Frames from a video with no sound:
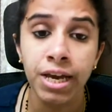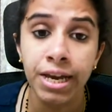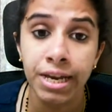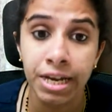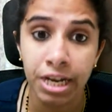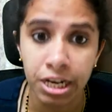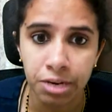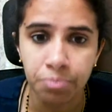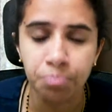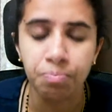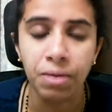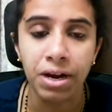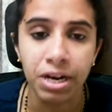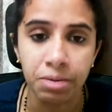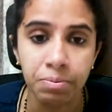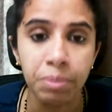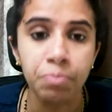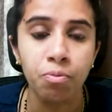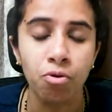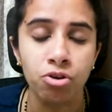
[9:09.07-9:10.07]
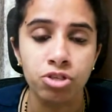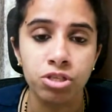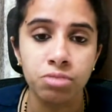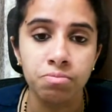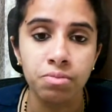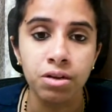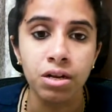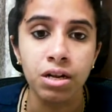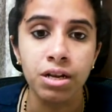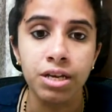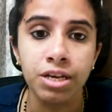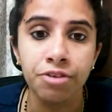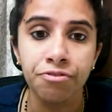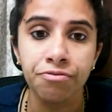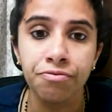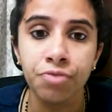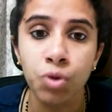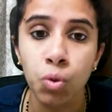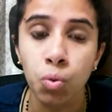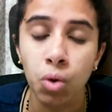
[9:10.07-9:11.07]
It might be possible
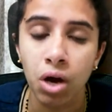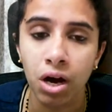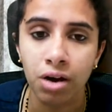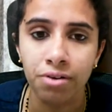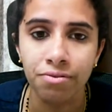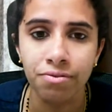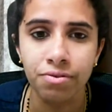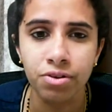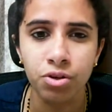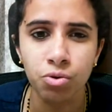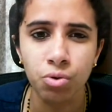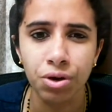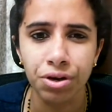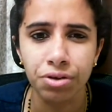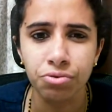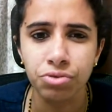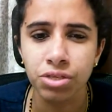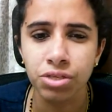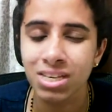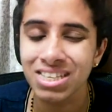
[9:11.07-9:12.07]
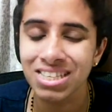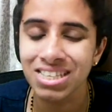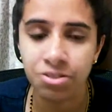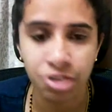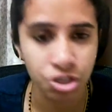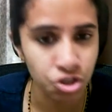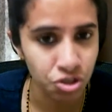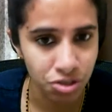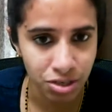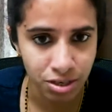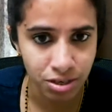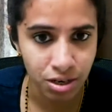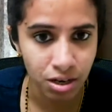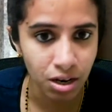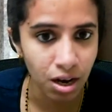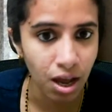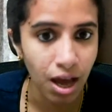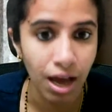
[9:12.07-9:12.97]
if you are using a stretch needle.